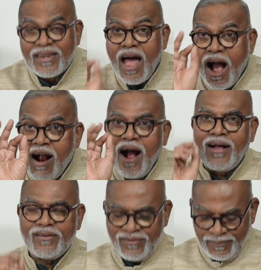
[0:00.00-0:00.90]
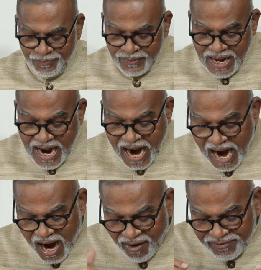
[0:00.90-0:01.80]
the Nagas
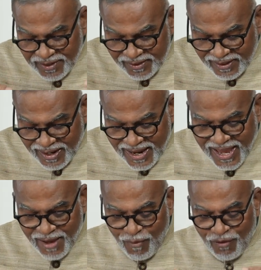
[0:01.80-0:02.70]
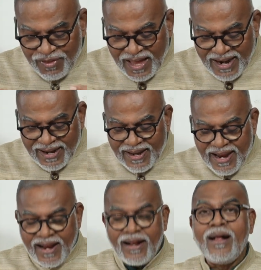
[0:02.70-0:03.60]
after the name of their
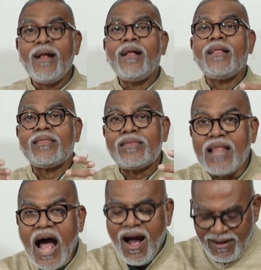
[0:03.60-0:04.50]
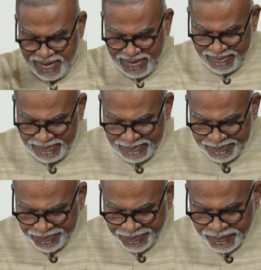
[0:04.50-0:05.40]
king Dahak,
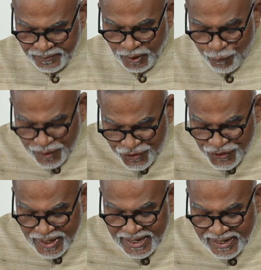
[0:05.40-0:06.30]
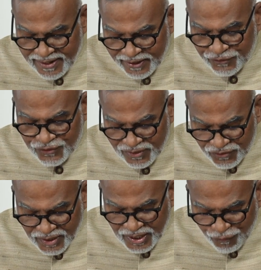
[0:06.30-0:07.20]
which in its
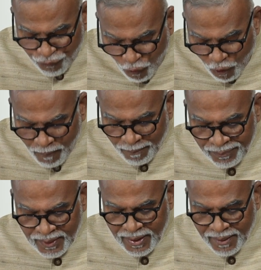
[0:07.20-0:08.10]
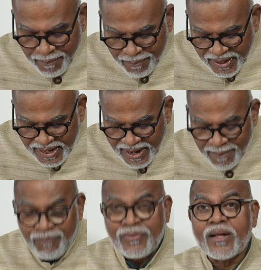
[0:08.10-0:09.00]
Sanskrit form
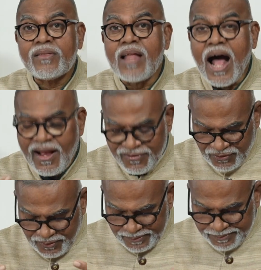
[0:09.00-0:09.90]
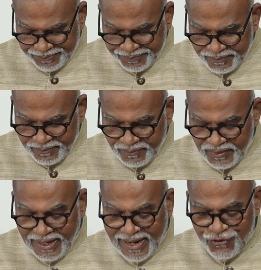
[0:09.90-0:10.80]
became Das,
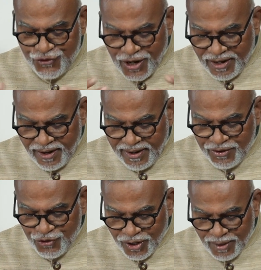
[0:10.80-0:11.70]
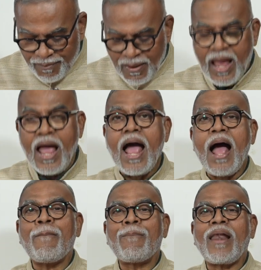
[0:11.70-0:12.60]
a generic term
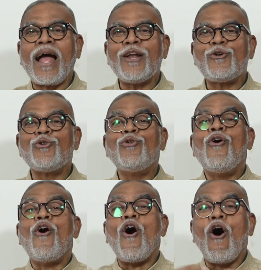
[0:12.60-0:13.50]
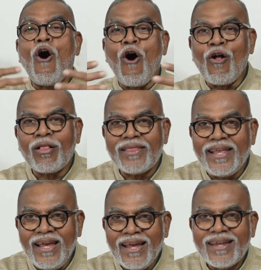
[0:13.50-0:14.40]
applied to all the